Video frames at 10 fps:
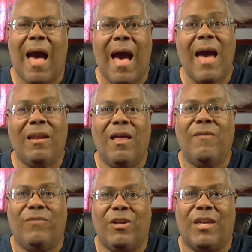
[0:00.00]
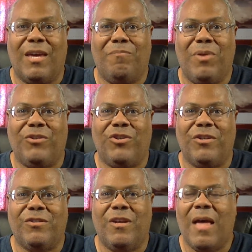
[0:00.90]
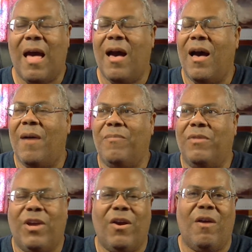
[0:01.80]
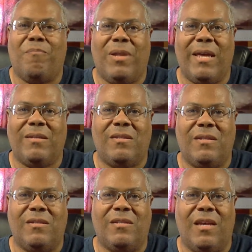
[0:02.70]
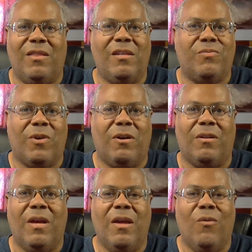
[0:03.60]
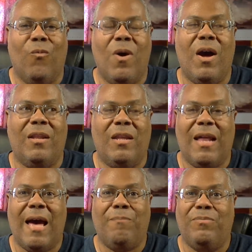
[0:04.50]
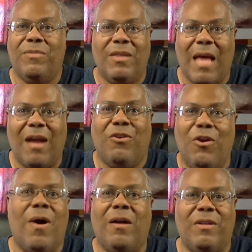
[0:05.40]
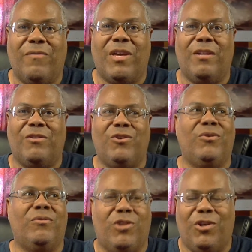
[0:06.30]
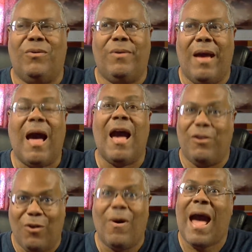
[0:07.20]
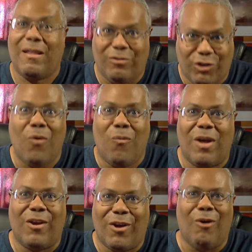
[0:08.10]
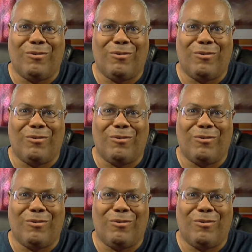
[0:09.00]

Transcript: I love looking at pictures. Um, there are places in this world one, that I'm, I know I'll never get to. Two, I know I don't want to go